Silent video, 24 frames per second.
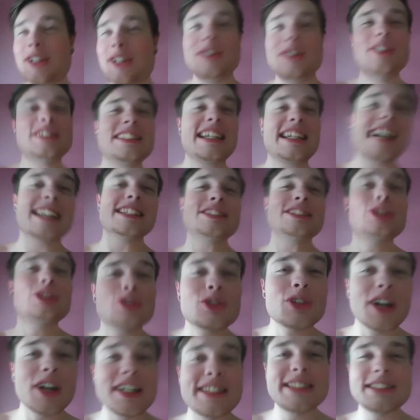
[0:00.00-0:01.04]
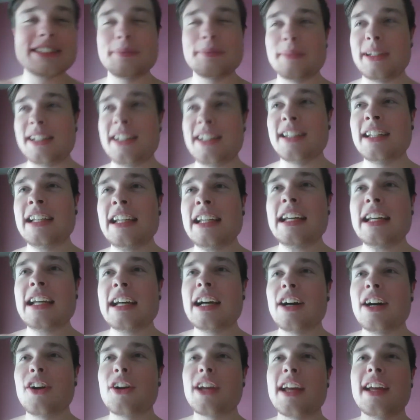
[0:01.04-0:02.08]
you just gotta trust me.
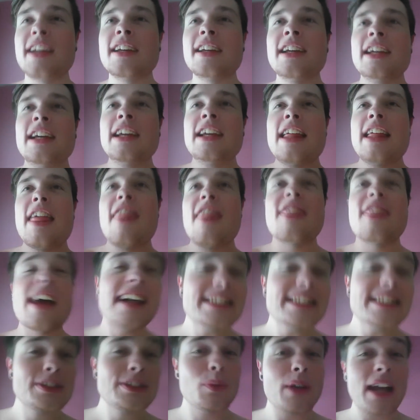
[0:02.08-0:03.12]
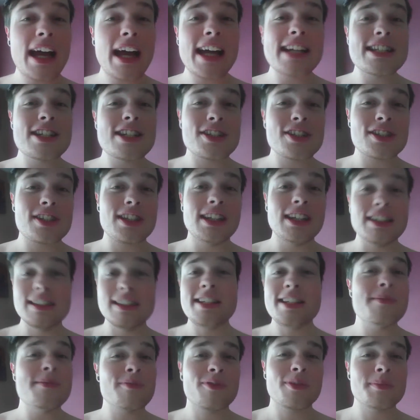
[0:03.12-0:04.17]
Okay, that's what I just
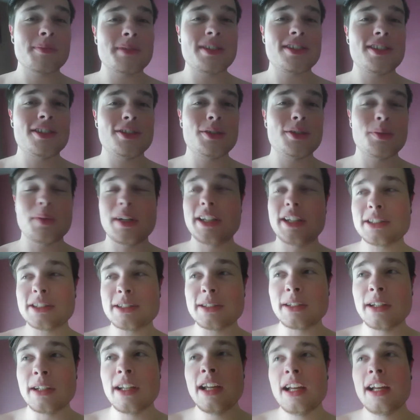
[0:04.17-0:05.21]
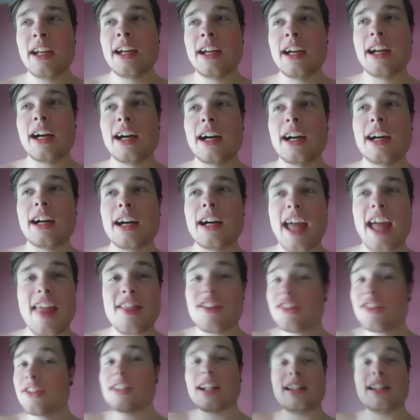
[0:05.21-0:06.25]
gleaned from the situation. And
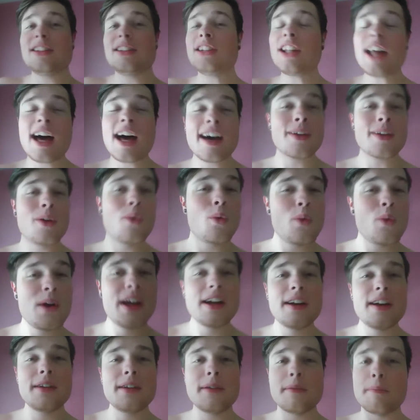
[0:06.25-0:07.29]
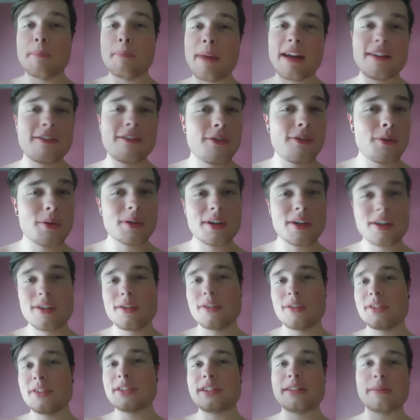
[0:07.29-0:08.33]
there's a lot of weird
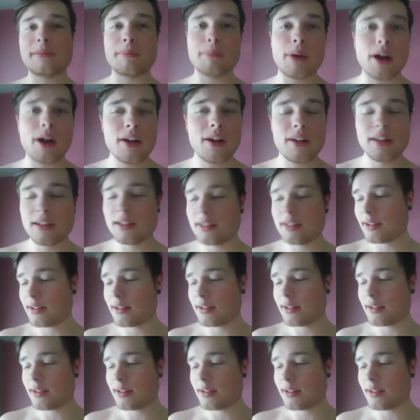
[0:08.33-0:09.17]
metaphorical symbolism